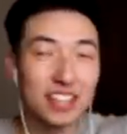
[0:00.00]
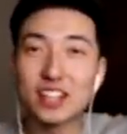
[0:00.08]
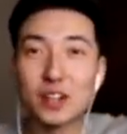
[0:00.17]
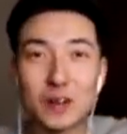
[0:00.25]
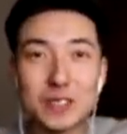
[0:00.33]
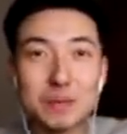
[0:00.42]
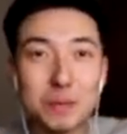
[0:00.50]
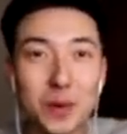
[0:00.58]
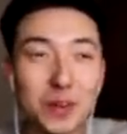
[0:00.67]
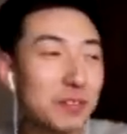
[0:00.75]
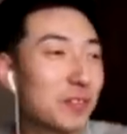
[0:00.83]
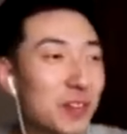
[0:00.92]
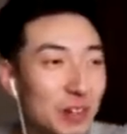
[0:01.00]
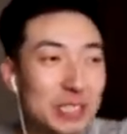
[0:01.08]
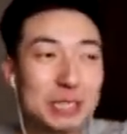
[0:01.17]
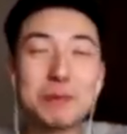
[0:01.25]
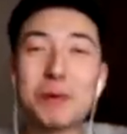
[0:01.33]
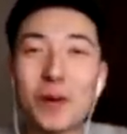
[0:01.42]
Go support him. Go
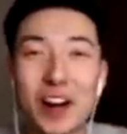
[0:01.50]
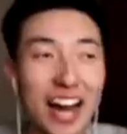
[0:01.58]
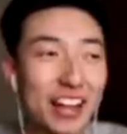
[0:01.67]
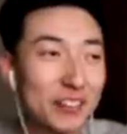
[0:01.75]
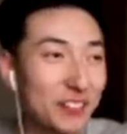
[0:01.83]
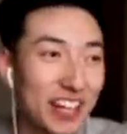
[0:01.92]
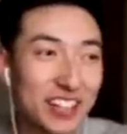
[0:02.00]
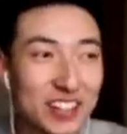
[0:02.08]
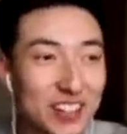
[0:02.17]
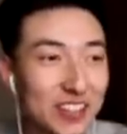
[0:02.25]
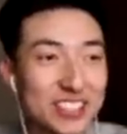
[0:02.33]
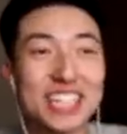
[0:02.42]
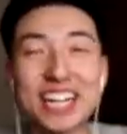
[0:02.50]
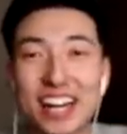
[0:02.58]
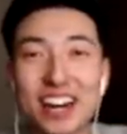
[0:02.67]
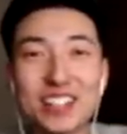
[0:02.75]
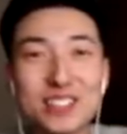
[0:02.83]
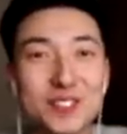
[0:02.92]
support Alan Becker. Go check
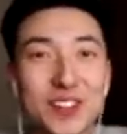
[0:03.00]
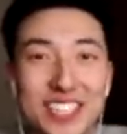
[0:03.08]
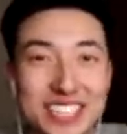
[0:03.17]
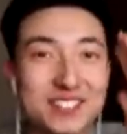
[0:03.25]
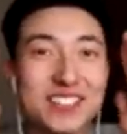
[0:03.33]
out his merch